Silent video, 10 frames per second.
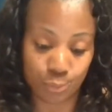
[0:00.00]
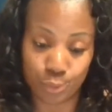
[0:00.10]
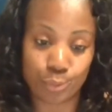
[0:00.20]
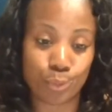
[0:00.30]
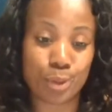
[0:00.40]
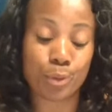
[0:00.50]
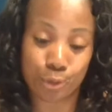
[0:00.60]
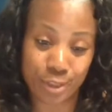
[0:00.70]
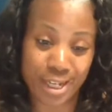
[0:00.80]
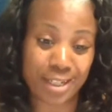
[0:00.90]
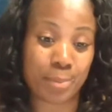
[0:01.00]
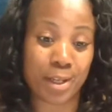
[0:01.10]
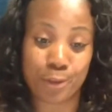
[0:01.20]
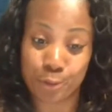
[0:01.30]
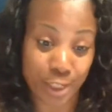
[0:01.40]
we were created
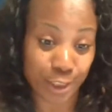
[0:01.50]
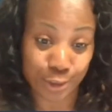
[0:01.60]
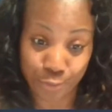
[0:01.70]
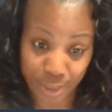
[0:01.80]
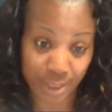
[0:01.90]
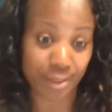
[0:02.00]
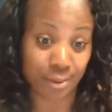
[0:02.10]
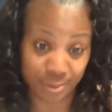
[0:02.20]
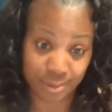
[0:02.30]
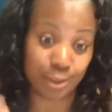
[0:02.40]
by the greatest creator.